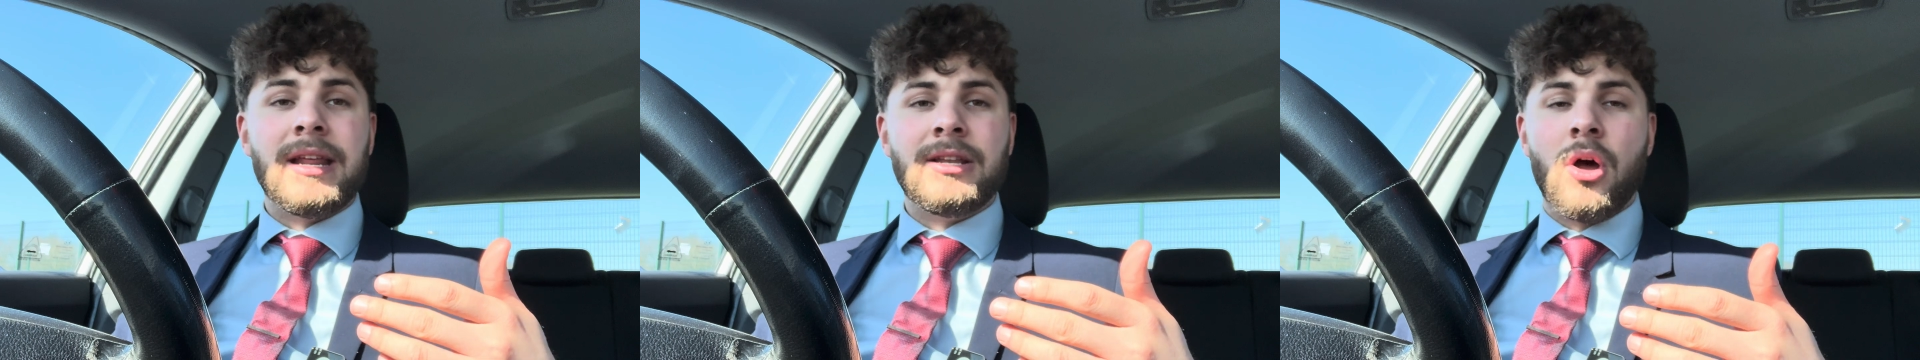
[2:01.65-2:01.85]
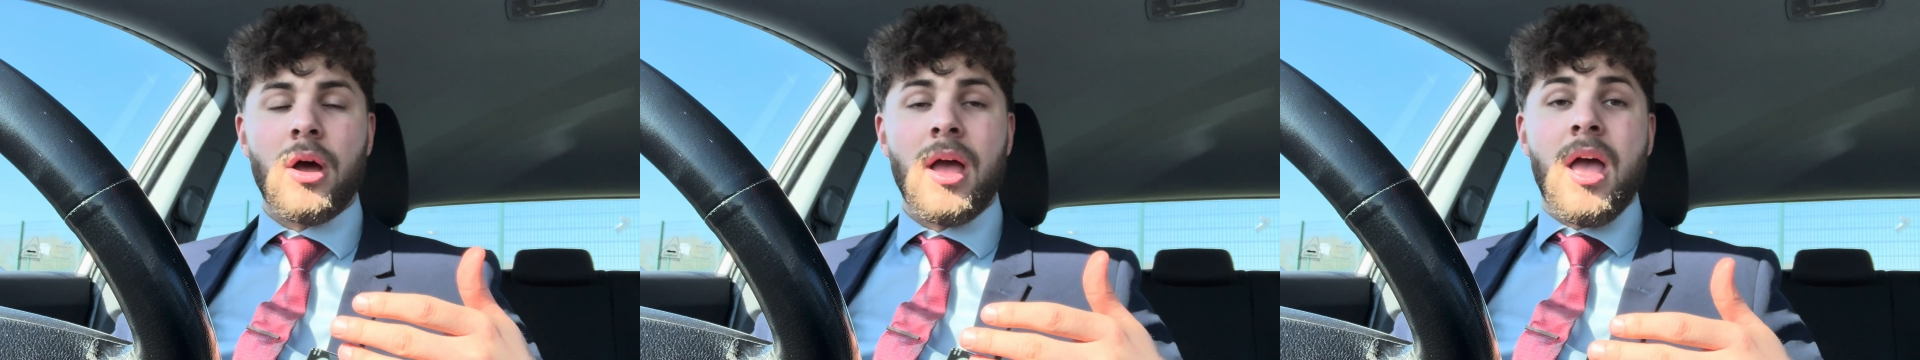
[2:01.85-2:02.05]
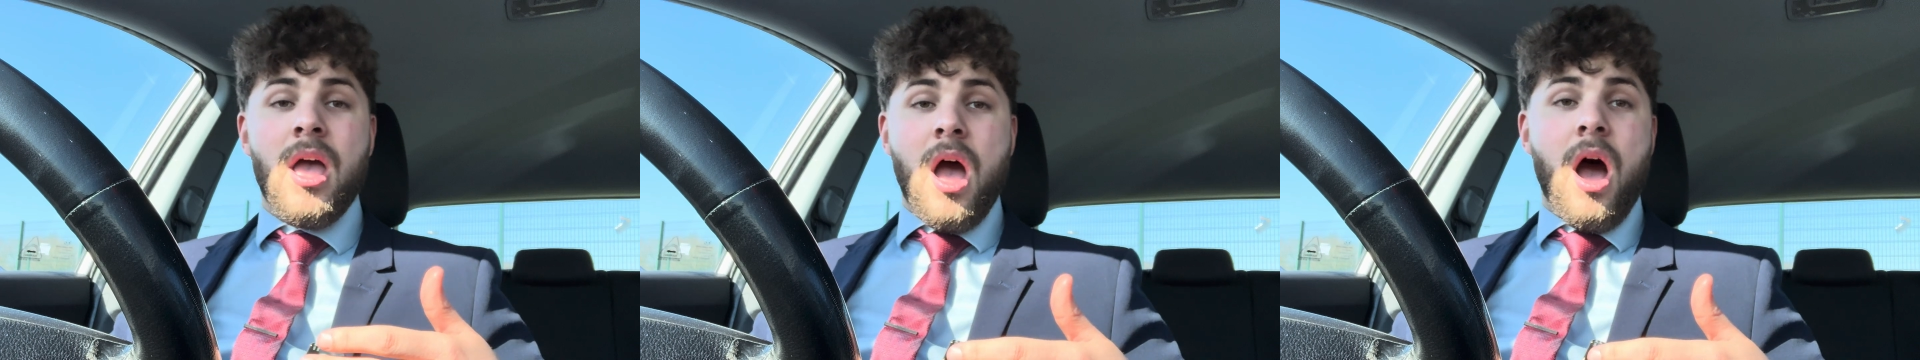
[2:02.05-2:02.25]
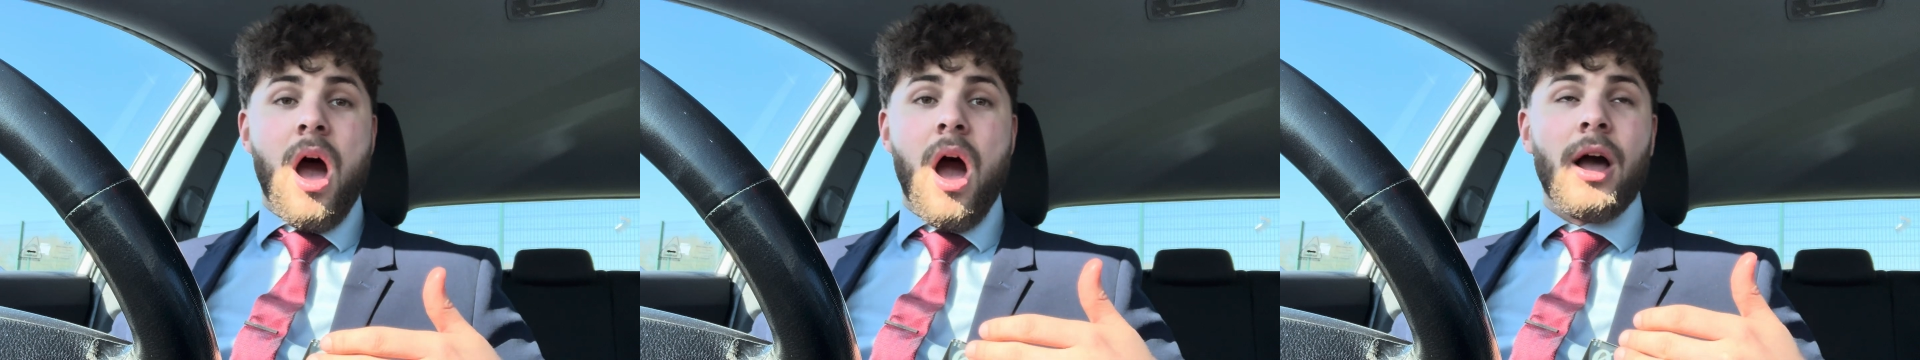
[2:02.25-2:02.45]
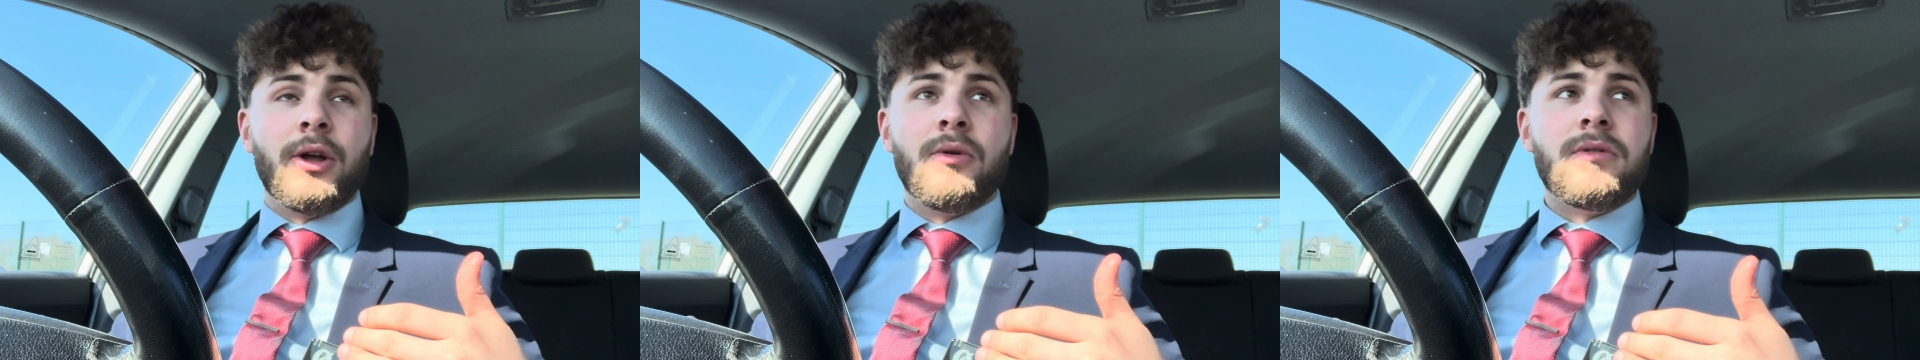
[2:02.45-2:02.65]
not.
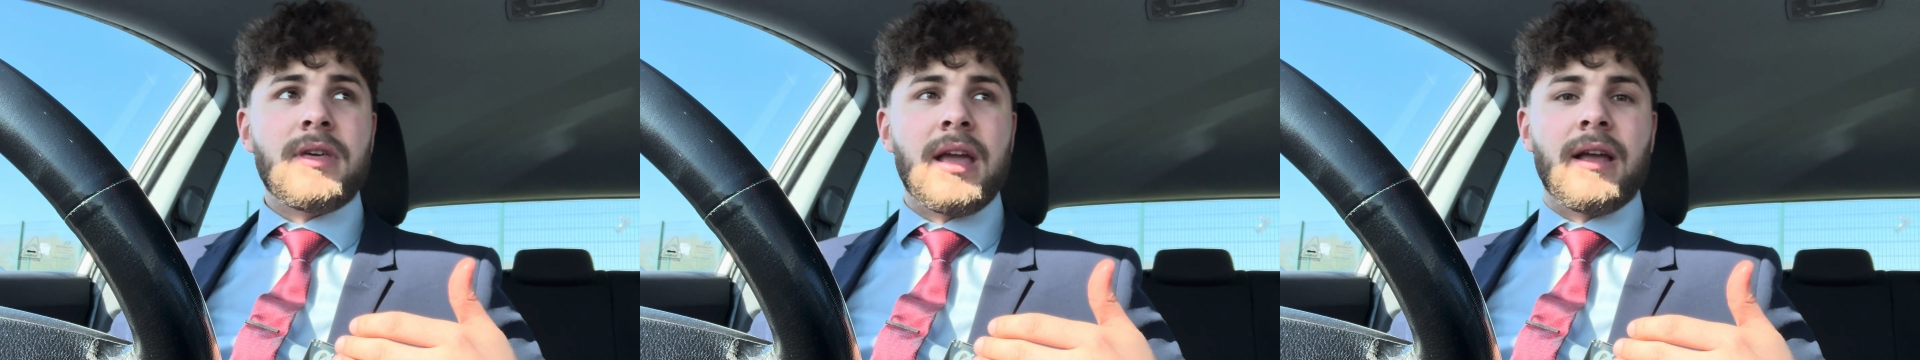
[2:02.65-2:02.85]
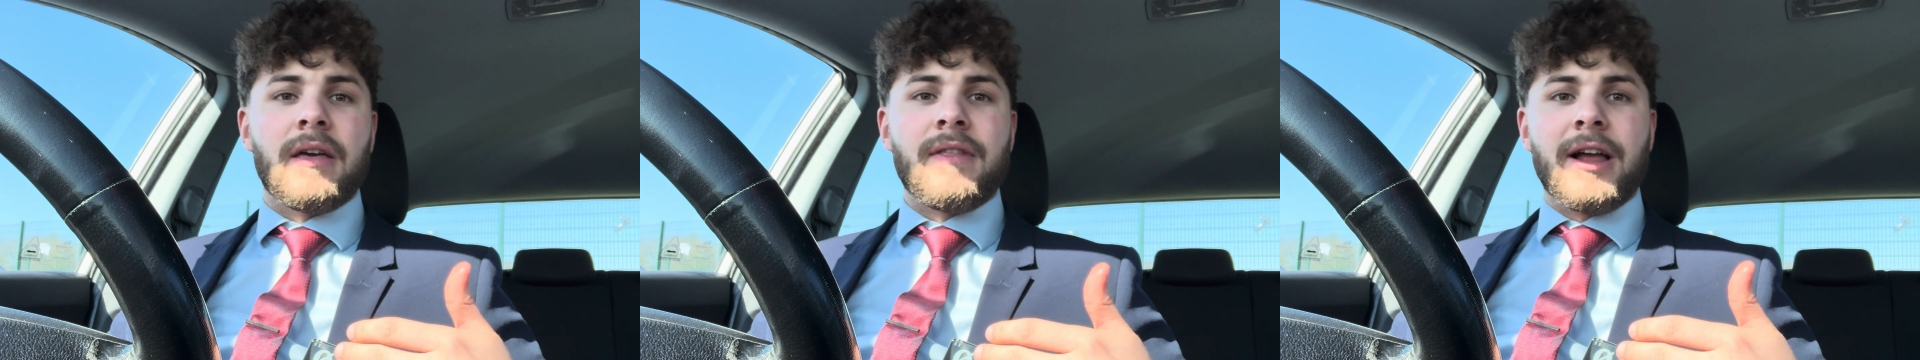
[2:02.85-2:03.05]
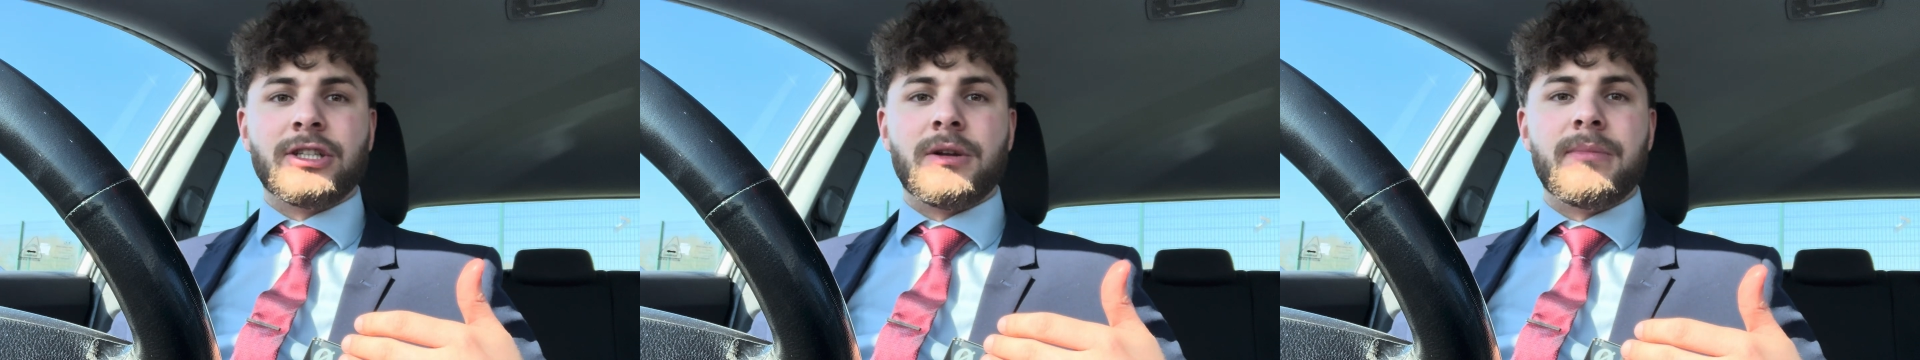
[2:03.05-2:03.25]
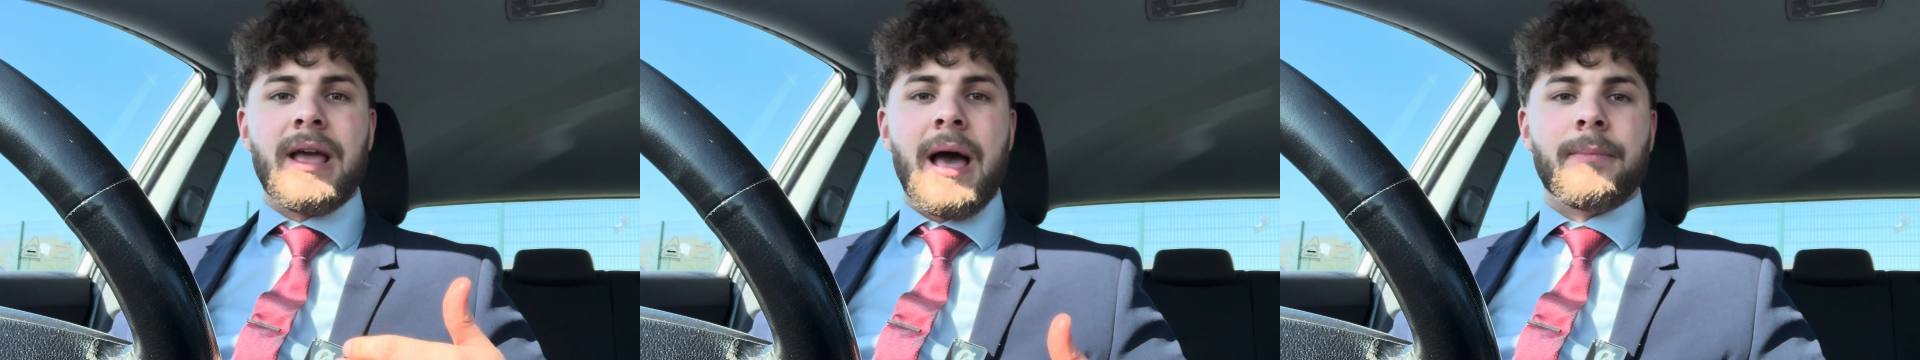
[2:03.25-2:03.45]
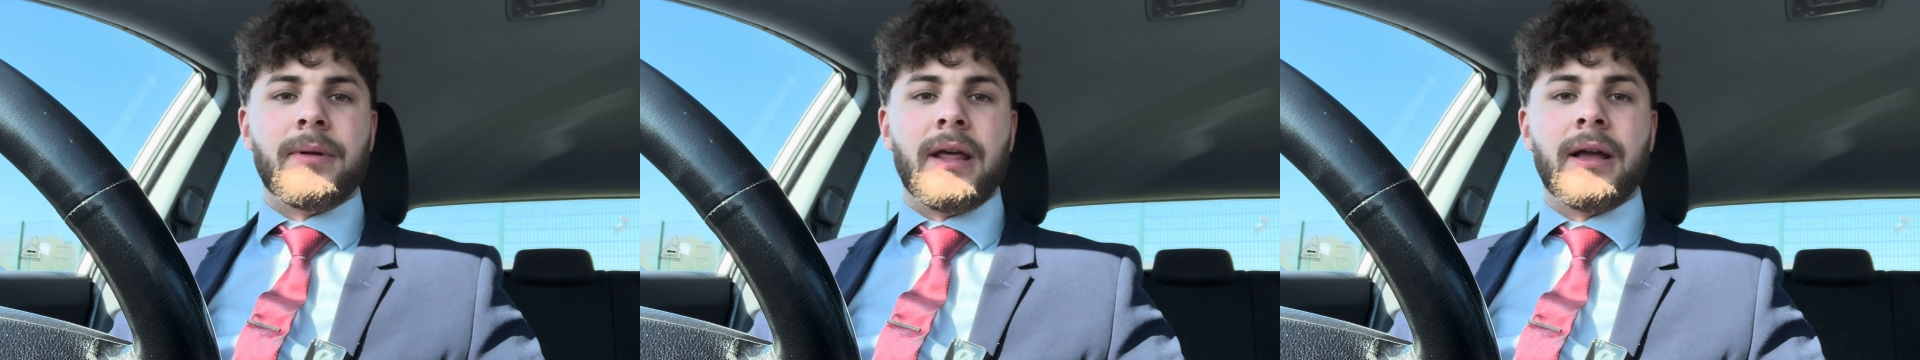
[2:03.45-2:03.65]
I don't think that should be
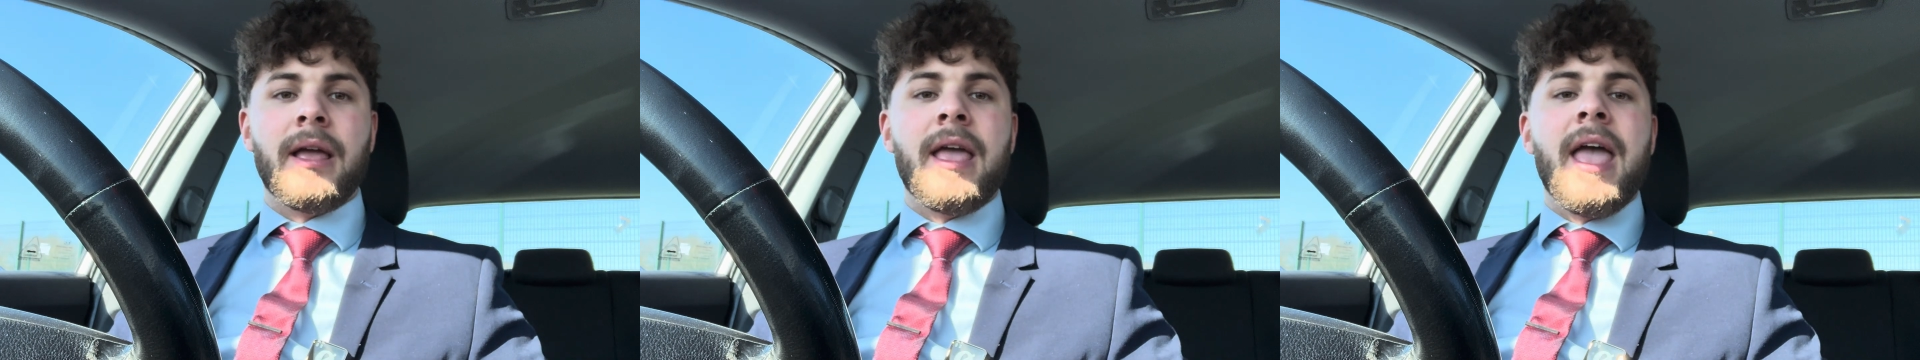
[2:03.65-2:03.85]
happening.